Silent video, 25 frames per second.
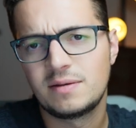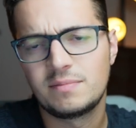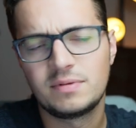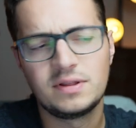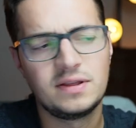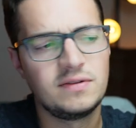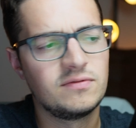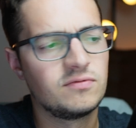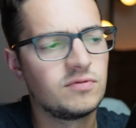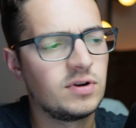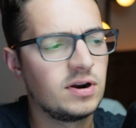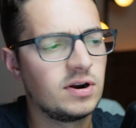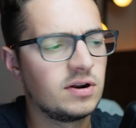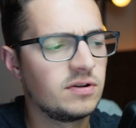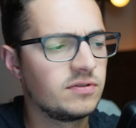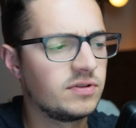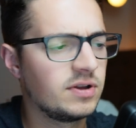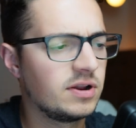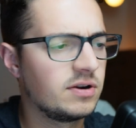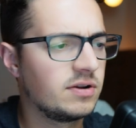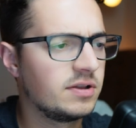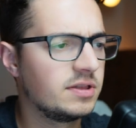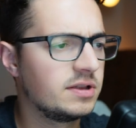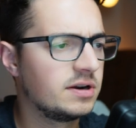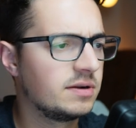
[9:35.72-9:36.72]
I believe. Right off, I
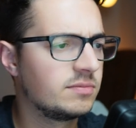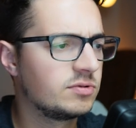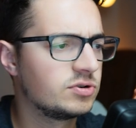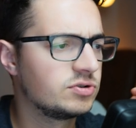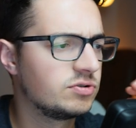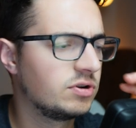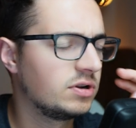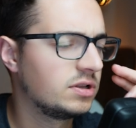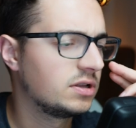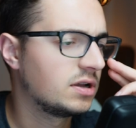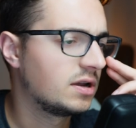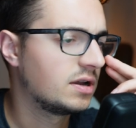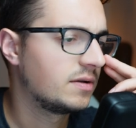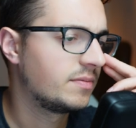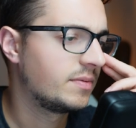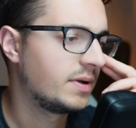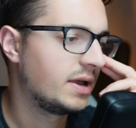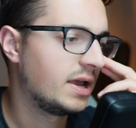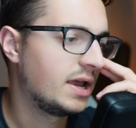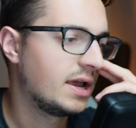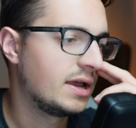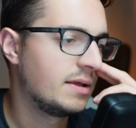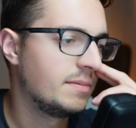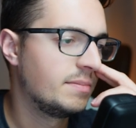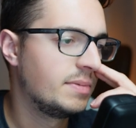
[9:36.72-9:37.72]
don't have the numbers right on top of my
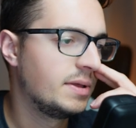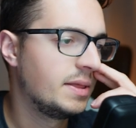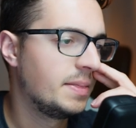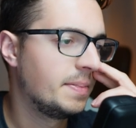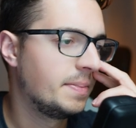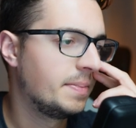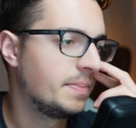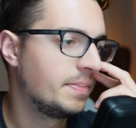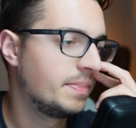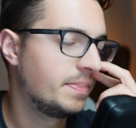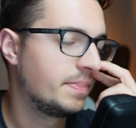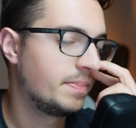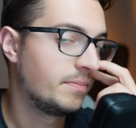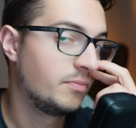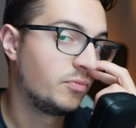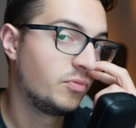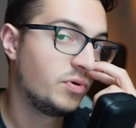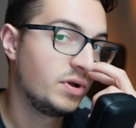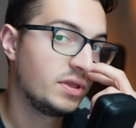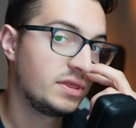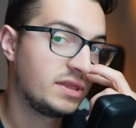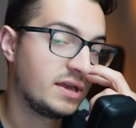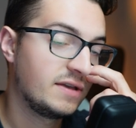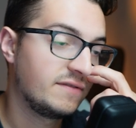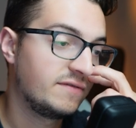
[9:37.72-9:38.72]
head, but
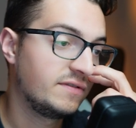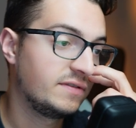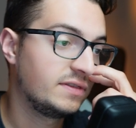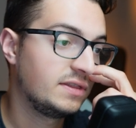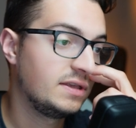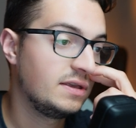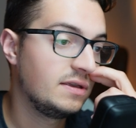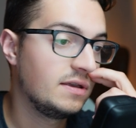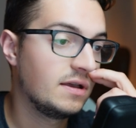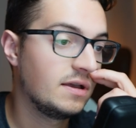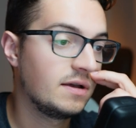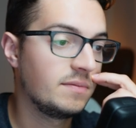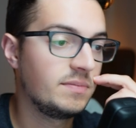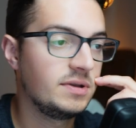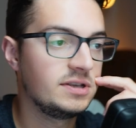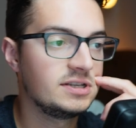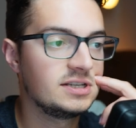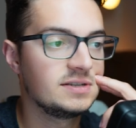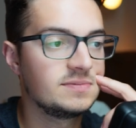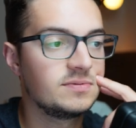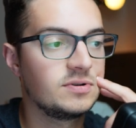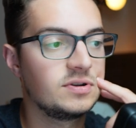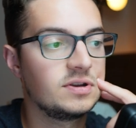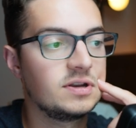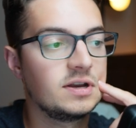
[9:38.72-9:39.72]
with that 50
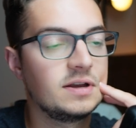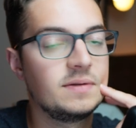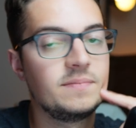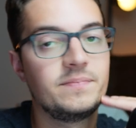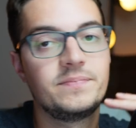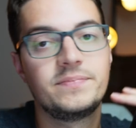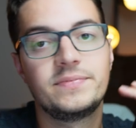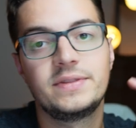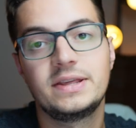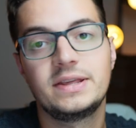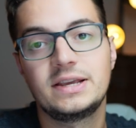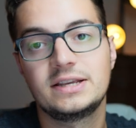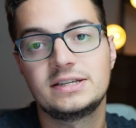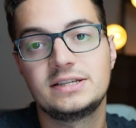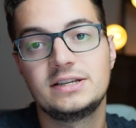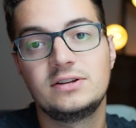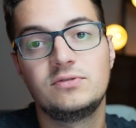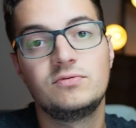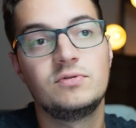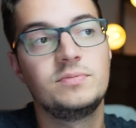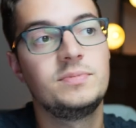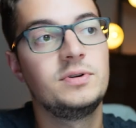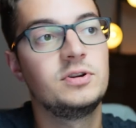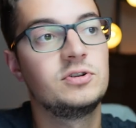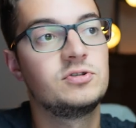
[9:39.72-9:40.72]
basis point cut, like I said, it
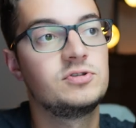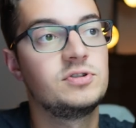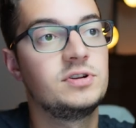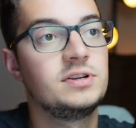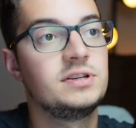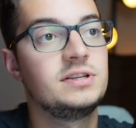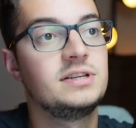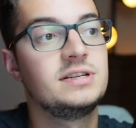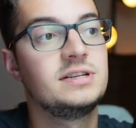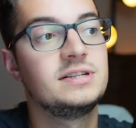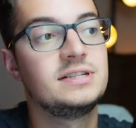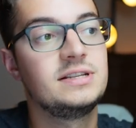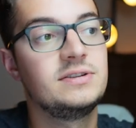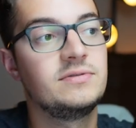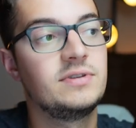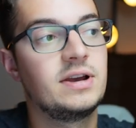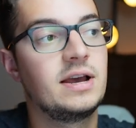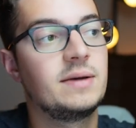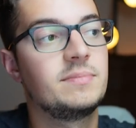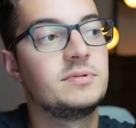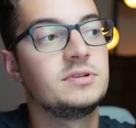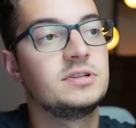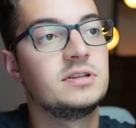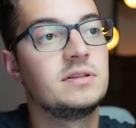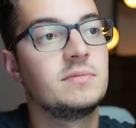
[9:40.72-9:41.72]
will be interesting to see what
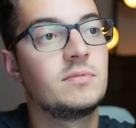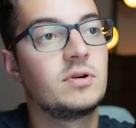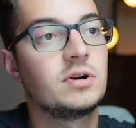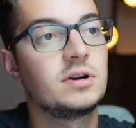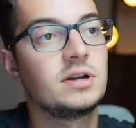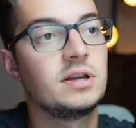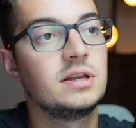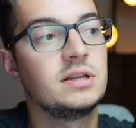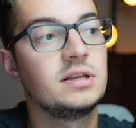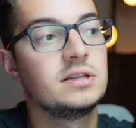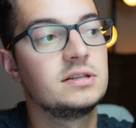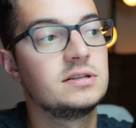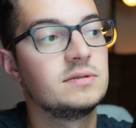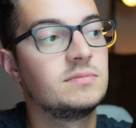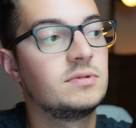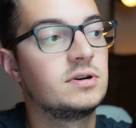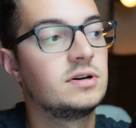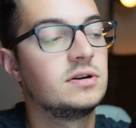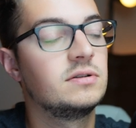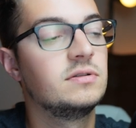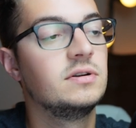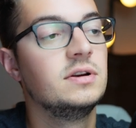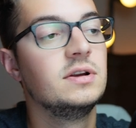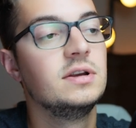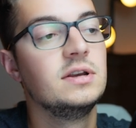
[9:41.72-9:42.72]
happens in the market
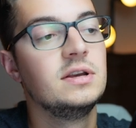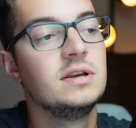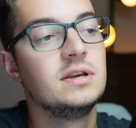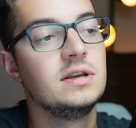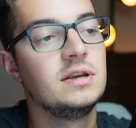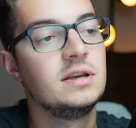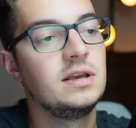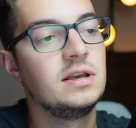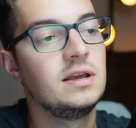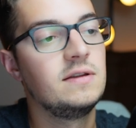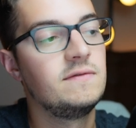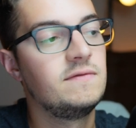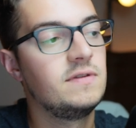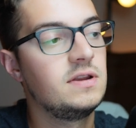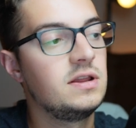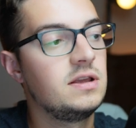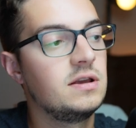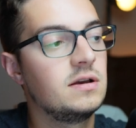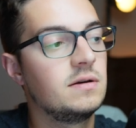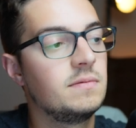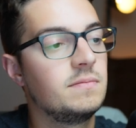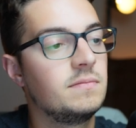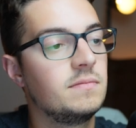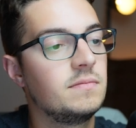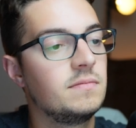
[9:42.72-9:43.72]
tomorrow.
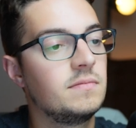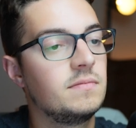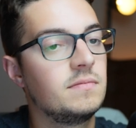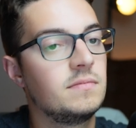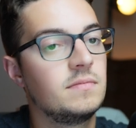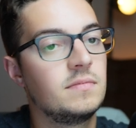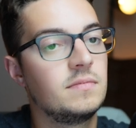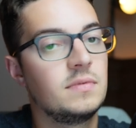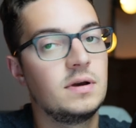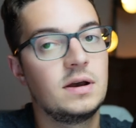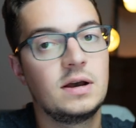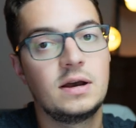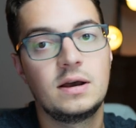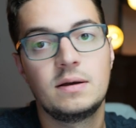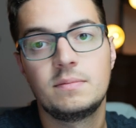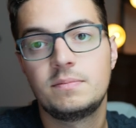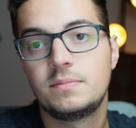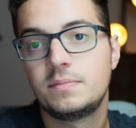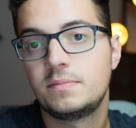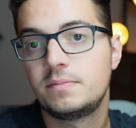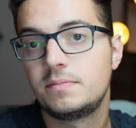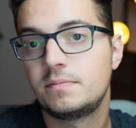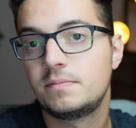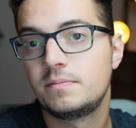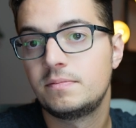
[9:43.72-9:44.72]
Nvidia
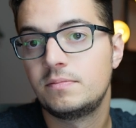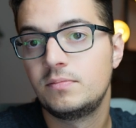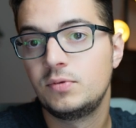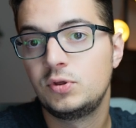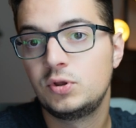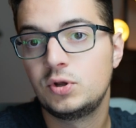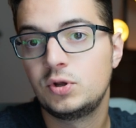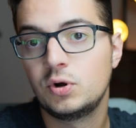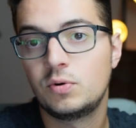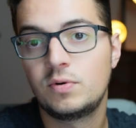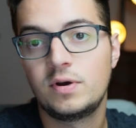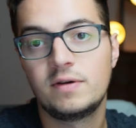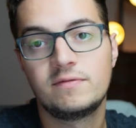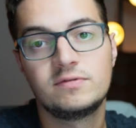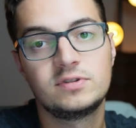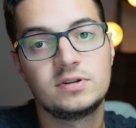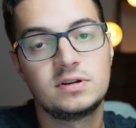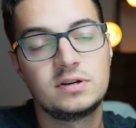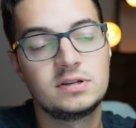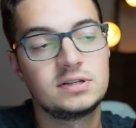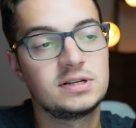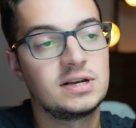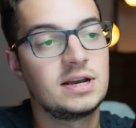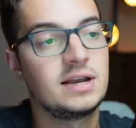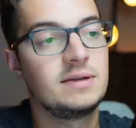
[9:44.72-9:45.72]
Don't have a
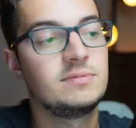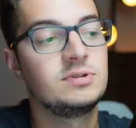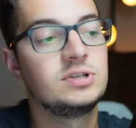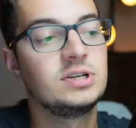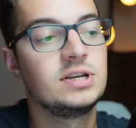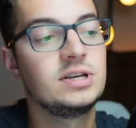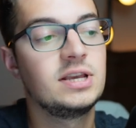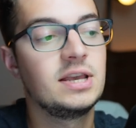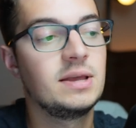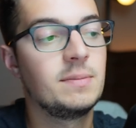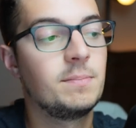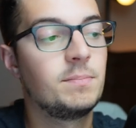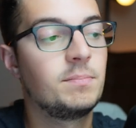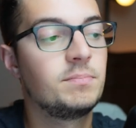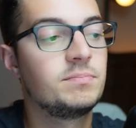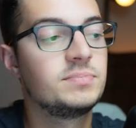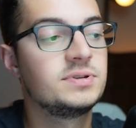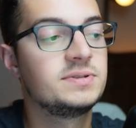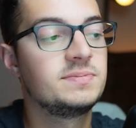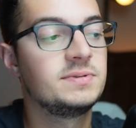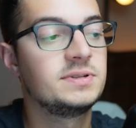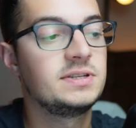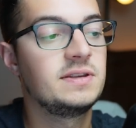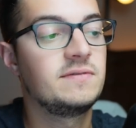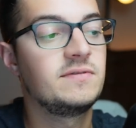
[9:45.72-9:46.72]
ton of time to get
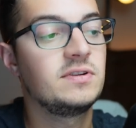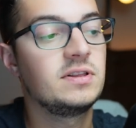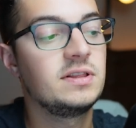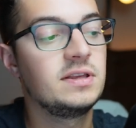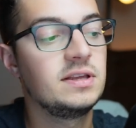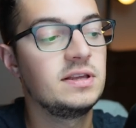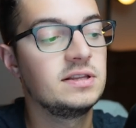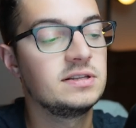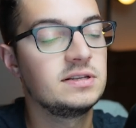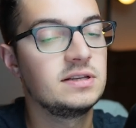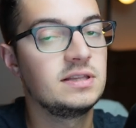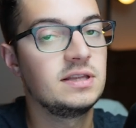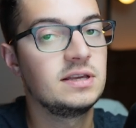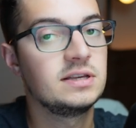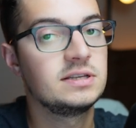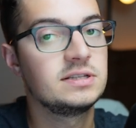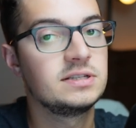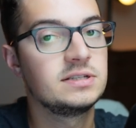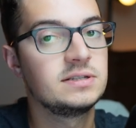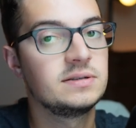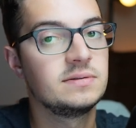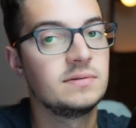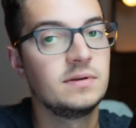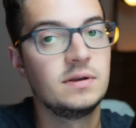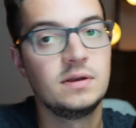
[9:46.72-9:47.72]
specifically into
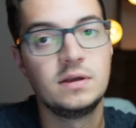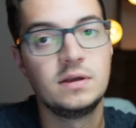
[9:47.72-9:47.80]
this.